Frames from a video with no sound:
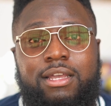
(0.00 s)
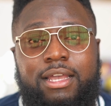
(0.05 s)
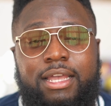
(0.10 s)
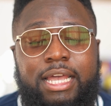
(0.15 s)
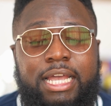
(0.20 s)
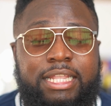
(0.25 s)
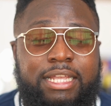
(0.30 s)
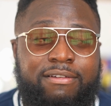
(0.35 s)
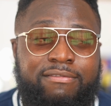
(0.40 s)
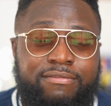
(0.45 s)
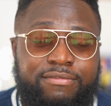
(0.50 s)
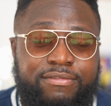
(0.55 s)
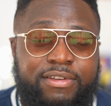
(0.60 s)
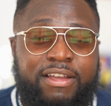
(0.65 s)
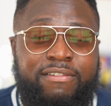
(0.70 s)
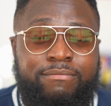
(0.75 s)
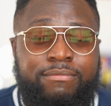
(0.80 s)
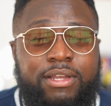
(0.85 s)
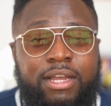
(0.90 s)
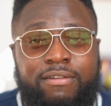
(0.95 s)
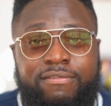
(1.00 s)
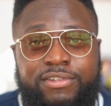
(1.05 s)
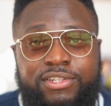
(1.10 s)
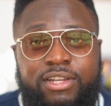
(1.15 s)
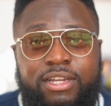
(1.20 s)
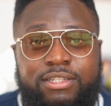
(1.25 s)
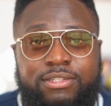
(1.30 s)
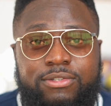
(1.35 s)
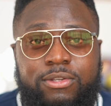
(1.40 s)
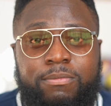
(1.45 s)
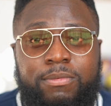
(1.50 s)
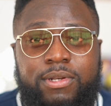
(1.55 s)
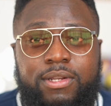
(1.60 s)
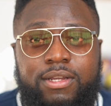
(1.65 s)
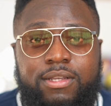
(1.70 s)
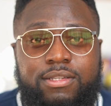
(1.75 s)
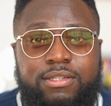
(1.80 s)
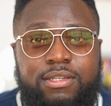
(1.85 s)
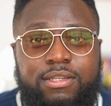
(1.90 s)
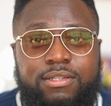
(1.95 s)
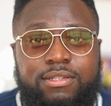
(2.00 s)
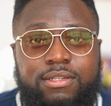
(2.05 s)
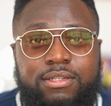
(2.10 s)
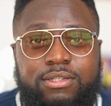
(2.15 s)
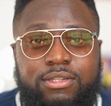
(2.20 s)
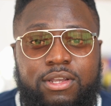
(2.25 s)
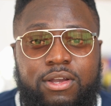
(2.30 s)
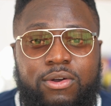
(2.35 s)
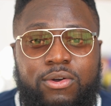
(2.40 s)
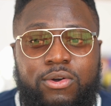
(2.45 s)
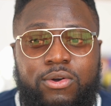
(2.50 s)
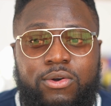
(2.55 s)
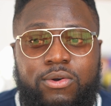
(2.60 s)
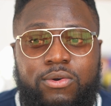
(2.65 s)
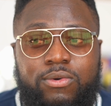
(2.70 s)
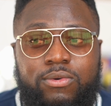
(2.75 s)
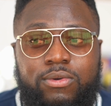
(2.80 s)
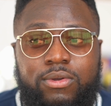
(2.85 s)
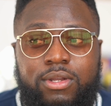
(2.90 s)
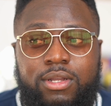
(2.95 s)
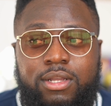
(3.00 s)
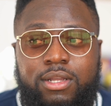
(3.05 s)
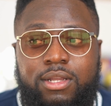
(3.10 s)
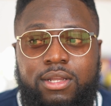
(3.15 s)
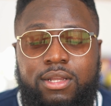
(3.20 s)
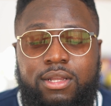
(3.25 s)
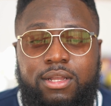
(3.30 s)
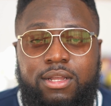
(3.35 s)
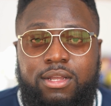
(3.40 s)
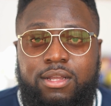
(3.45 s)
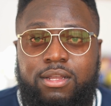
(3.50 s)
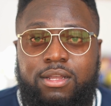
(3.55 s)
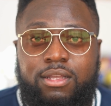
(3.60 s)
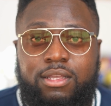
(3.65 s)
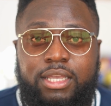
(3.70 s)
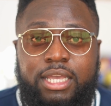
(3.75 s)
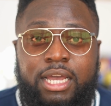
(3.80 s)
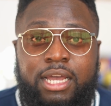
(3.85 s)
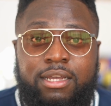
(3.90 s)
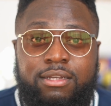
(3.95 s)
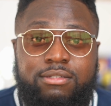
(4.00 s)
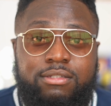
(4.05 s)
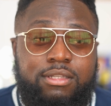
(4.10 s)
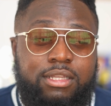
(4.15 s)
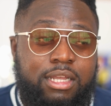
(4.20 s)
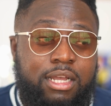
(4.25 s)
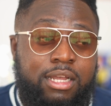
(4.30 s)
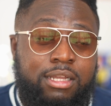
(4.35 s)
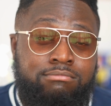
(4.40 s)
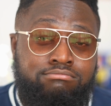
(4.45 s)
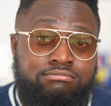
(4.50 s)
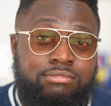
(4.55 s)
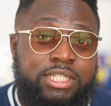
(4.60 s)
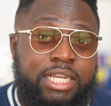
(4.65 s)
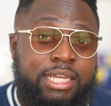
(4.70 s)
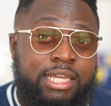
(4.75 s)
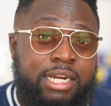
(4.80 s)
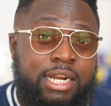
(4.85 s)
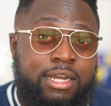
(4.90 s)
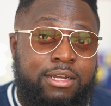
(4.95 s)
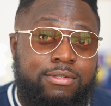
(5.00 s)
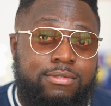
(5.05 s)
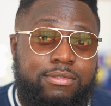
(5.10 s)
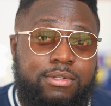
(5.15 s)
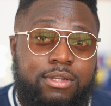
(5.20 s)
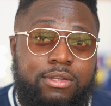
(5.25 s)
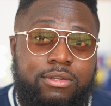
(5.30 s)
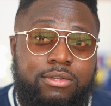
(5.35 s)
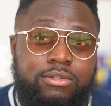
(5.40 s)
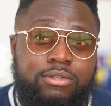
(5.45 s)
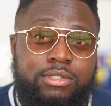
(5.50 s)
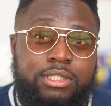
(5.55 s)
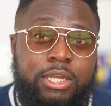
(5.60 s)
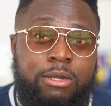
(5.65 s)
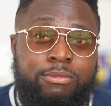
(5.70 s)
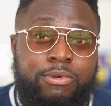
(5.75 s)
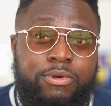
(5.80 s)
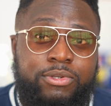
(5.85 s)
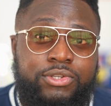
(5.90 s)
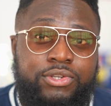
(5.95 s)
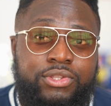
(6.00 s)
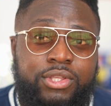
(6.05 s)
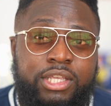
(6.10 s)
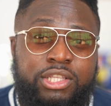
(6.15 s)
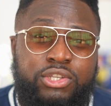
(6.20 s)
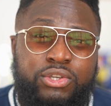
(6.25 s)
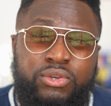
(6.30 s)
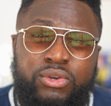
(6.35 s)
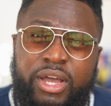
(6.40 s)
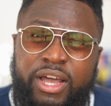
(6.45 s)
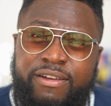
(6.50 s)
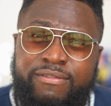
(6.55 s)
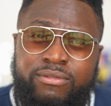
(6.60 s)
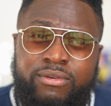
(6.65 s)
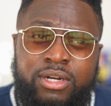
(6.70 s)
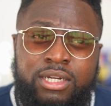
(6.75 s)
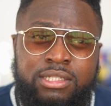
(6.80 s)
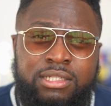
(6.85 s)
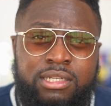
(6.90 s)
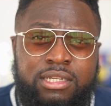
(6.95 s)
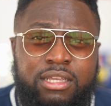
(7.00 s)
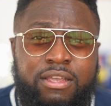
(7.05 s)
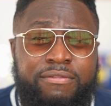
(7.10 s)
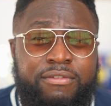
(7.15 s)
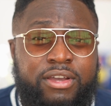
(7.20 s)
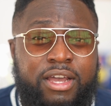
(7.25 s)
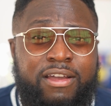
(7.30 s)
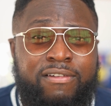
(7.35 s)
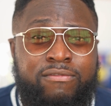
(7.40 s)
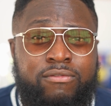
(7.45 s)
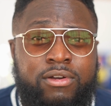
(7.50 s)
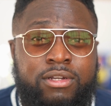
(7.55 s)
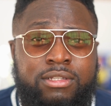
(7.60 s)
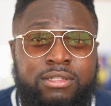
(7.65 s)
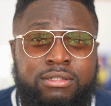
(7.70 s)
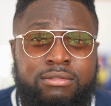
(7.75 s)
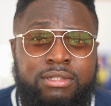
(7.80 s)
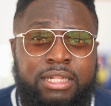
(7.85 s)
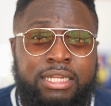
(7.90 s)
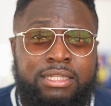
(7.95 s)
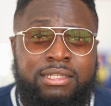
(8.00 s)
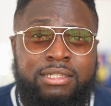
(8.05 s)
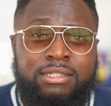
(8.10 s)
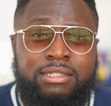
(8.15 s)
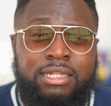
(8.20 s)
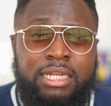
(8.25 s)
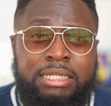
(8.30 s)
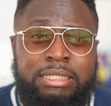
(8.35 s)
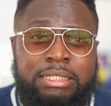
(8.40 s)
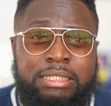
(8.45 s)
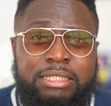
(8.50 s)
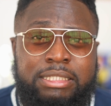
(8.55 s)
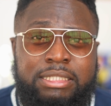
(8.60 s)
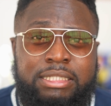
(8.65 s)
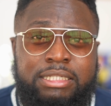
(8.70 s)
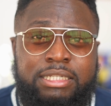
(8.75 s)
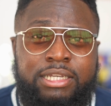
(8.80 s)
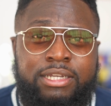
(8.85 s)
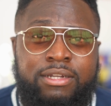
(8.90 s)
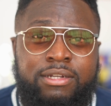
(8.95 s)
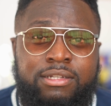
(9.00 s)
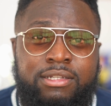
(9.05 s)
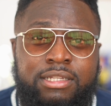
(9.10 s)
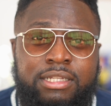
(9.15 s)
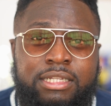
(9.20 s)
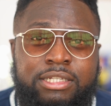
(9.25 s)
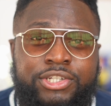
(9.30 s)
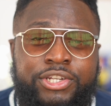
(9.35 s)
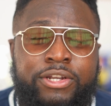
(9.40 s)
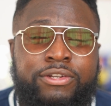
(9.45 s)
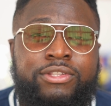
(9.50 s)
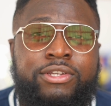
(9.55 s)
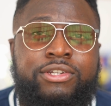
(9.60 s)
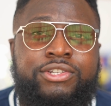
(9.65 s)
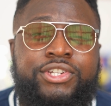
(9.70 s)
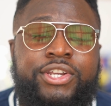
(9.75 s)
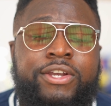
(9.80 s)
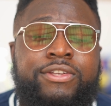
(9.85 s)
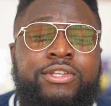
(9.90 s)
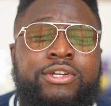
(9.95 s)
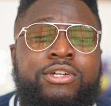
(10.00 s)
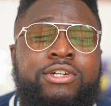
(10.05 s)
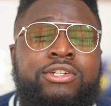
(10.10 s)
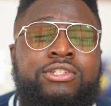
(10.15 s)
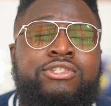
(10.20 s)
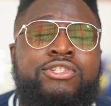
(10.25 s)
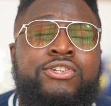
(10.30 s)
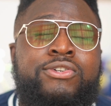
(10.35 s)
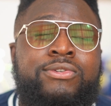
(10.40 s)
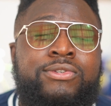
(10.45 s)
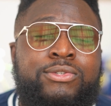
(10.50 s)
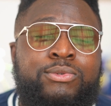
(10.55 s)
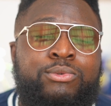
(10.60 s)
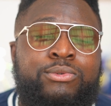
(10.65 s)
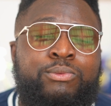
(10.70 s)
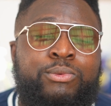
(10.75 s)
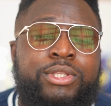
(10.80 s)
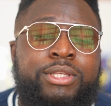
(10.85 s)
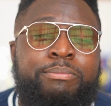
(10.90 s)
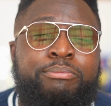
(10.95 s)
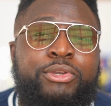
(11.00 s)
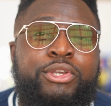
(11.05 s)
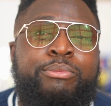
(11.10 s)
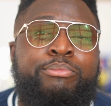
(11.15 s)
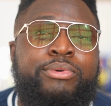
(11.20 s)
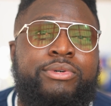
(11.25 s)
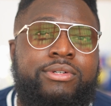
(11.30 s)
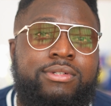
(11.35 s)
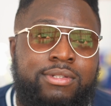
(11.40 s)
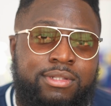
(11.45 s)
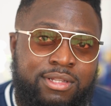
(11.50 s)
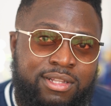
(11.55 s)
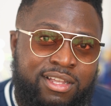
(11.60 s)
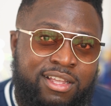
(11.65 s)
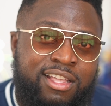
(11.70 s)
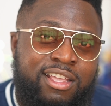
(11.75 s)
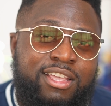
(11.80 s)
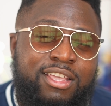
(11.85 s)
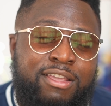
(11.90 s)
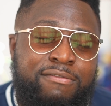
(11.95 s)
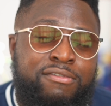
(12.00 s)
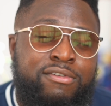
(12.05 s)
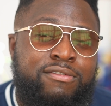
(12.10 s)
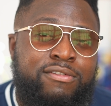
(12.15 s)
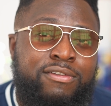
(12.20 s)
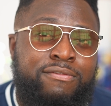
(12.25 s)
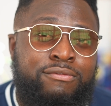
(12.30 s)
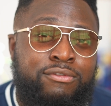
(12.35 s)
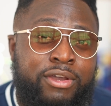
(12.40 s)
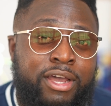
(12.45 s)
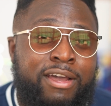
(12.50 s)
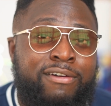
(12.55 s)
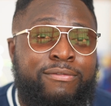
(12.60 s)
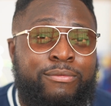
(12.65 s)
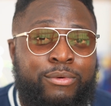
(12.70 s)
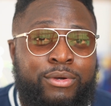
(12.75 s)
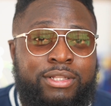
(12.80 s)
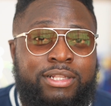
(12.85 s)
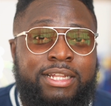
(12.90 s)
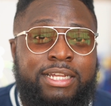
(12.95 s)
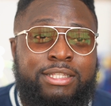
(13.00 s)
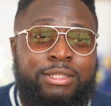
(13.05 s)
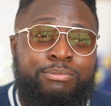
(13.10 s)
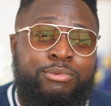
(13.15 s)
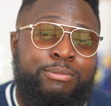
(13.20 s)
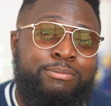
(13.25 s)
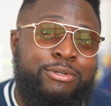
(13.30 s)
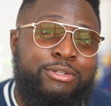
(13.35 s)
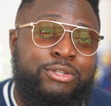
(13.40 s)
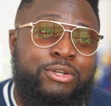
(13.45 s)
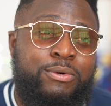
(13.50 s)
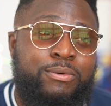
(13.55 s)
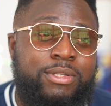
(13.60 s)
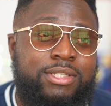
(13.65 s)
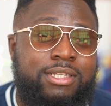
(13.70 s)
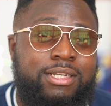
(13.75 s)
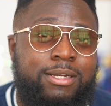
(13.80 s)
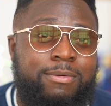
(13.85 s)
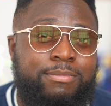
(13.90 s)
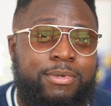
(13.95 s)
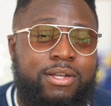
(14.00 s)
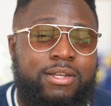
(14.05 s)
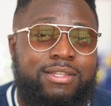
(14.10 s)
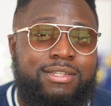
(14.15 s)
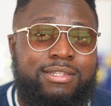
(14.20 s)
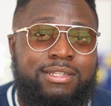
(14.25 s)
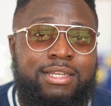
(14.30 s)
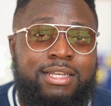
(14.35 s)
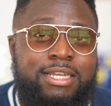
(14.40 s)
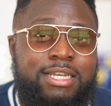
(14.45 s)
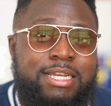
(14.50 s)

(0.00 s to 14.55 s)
And I've shot Summiluxes, so yeah, check it out. Tell me what you think. Do you have one? If you have one, let's share the good news with the people. If you have one, let the people know what's up, because